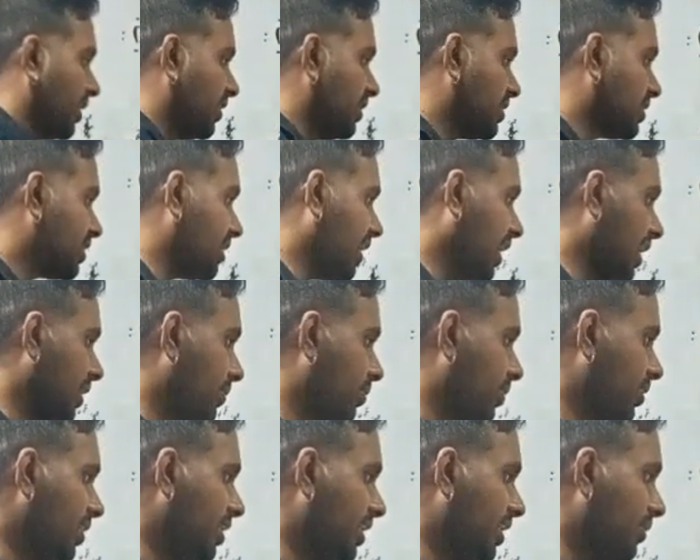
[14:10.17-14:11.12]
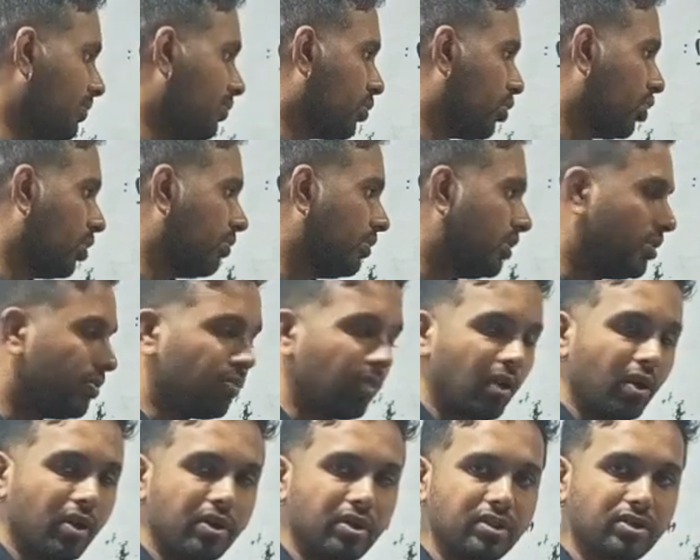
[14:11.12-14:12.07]
this carbon and bromine
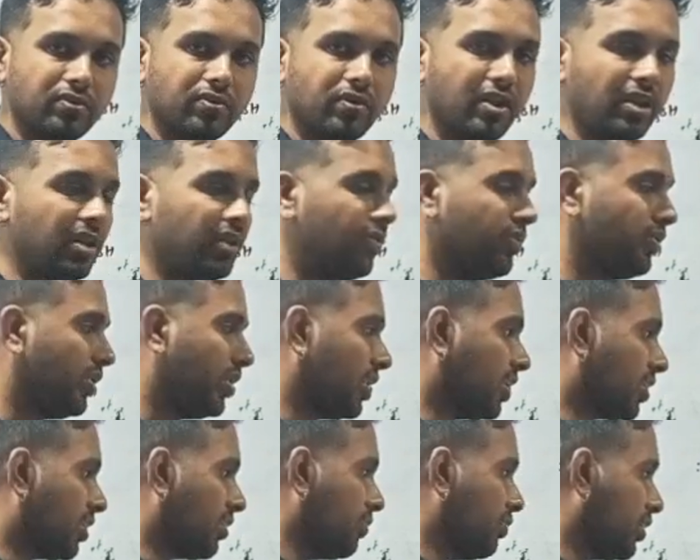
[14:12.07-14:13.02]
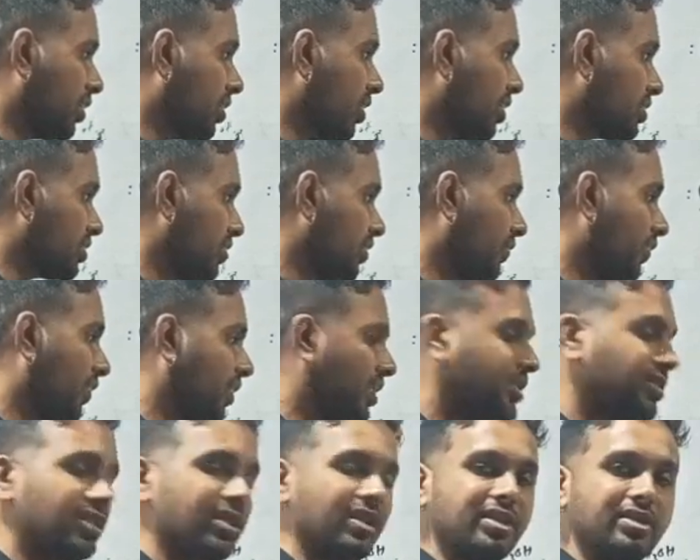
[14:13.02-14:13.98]
bond is very weak because of
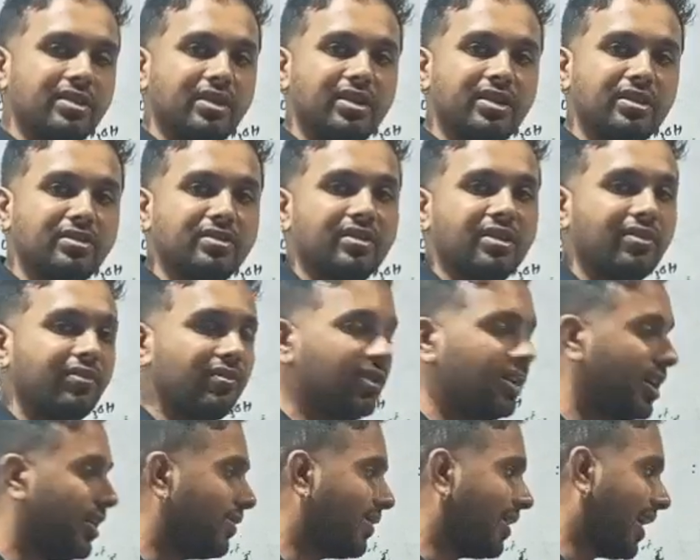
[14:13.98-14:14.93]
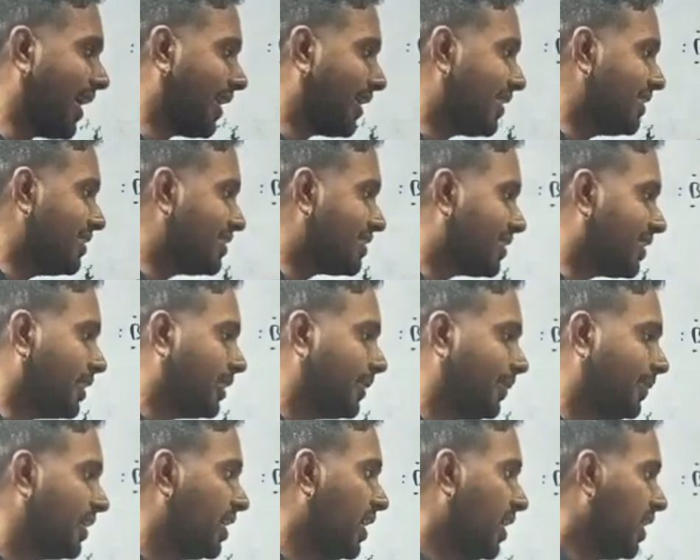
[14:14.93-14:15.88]
first reason is here we have angle
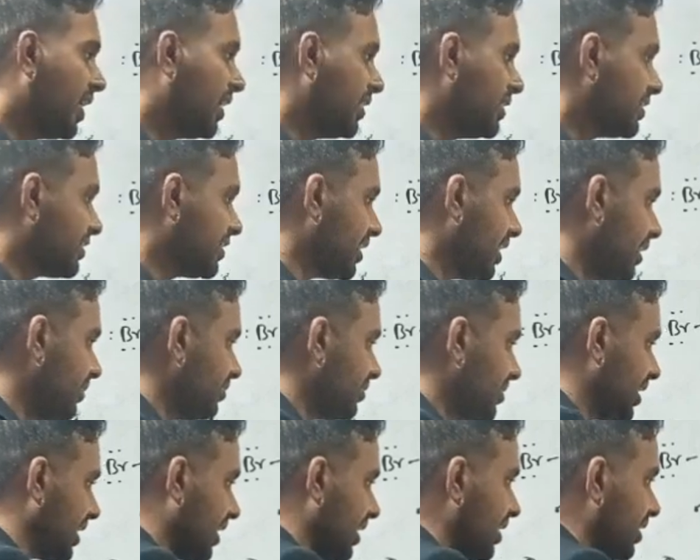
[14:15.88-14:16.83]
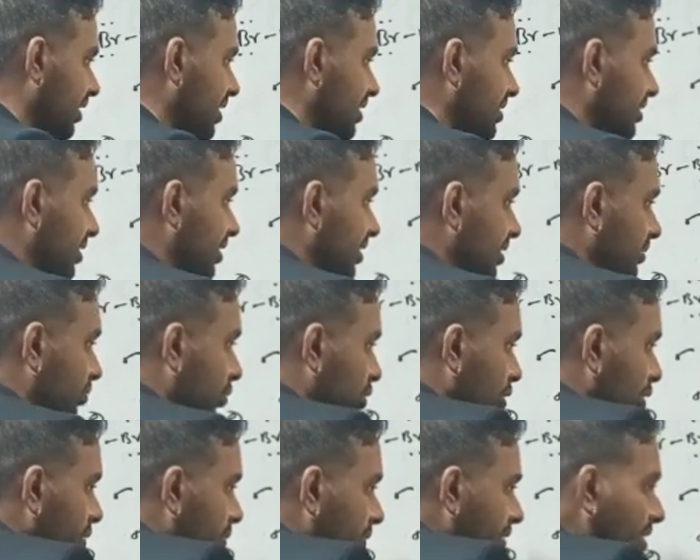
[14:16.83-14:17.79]
strain. The second reason is
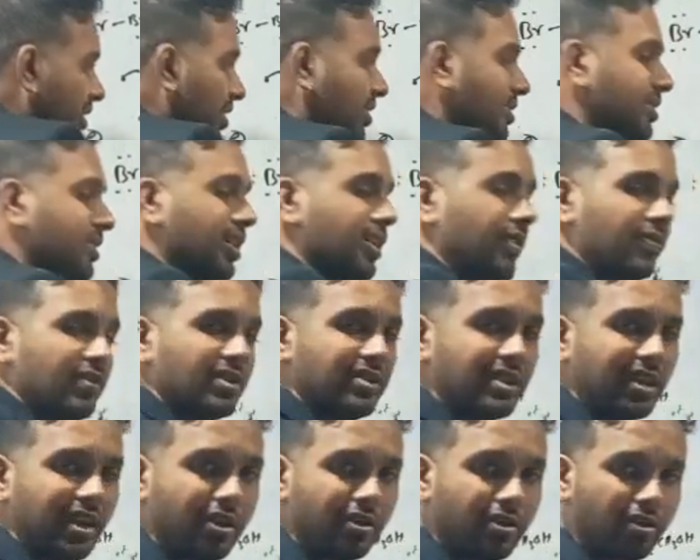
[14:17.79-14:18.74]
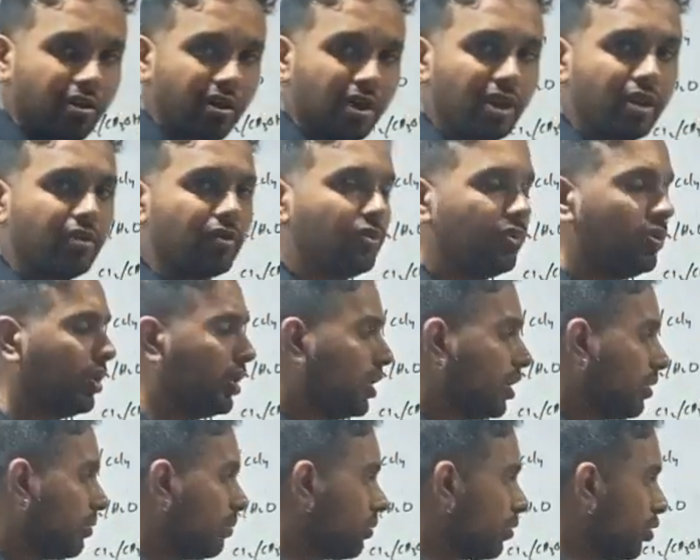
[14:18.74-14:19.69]
bromine itself is
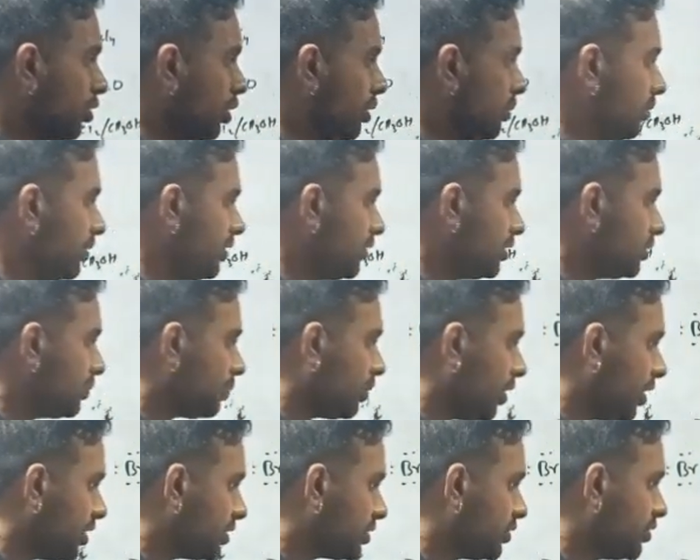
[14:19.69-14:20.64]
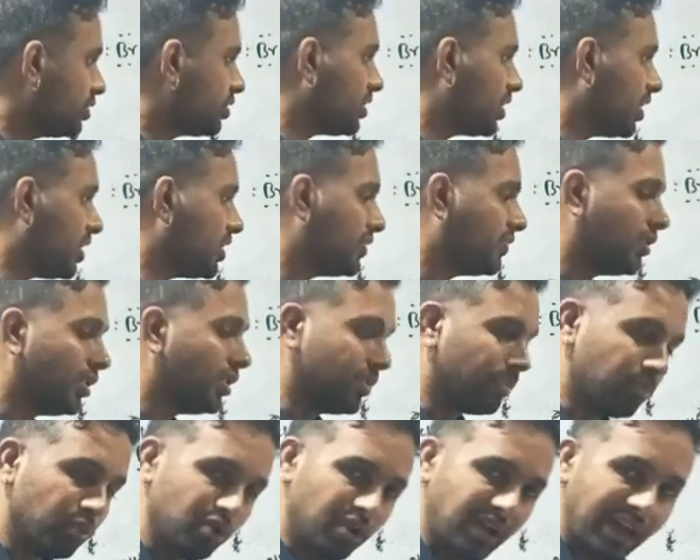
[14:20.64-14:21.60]
electronegative. Bromine with positive charge will
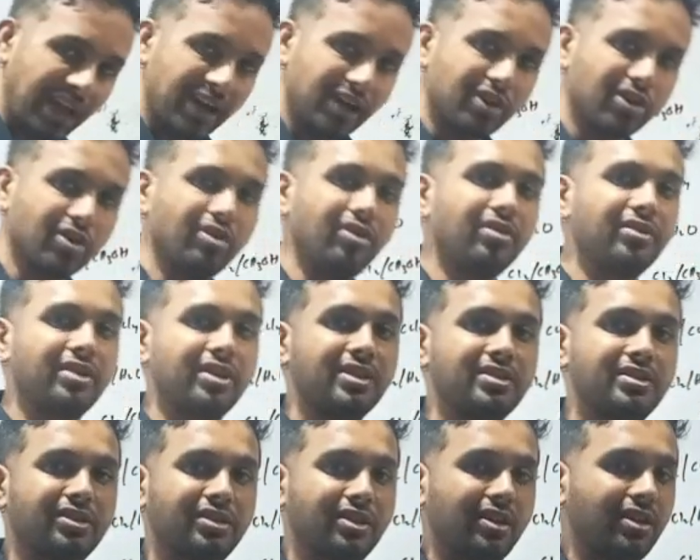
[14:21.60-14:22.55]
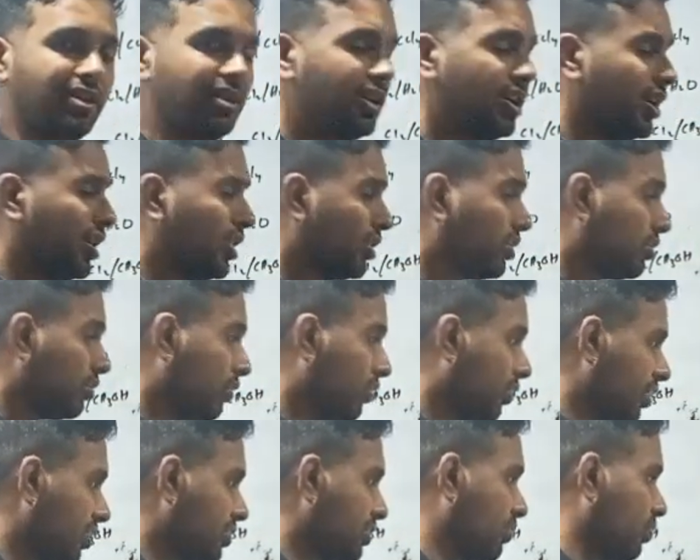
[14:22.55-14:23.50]
pull electron density
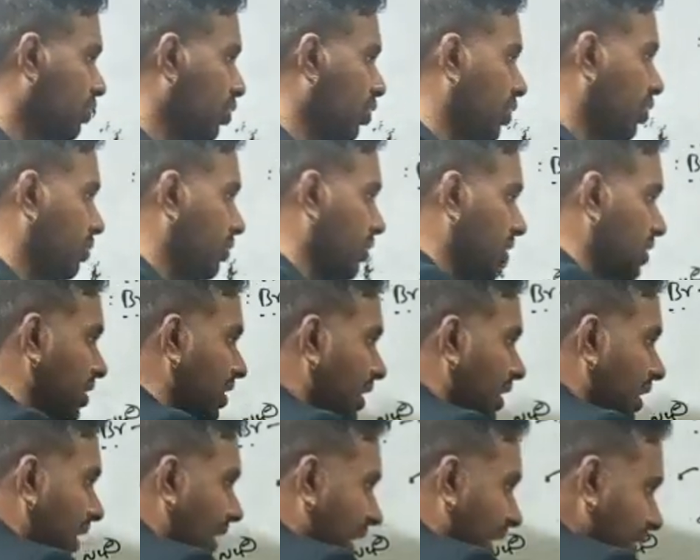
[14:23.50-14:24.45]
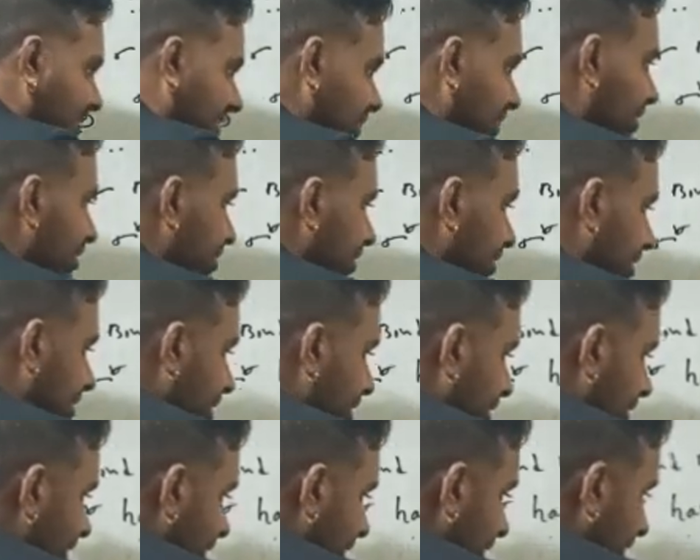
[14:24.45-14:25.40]
towards bromine. As a
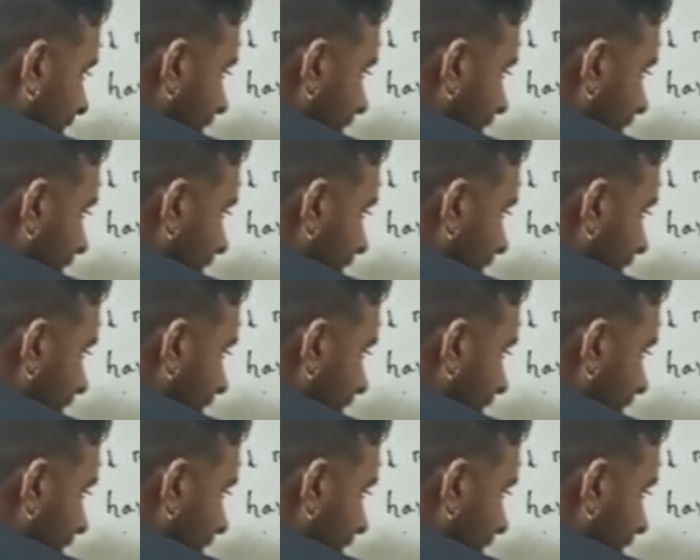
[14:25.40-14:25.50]
result,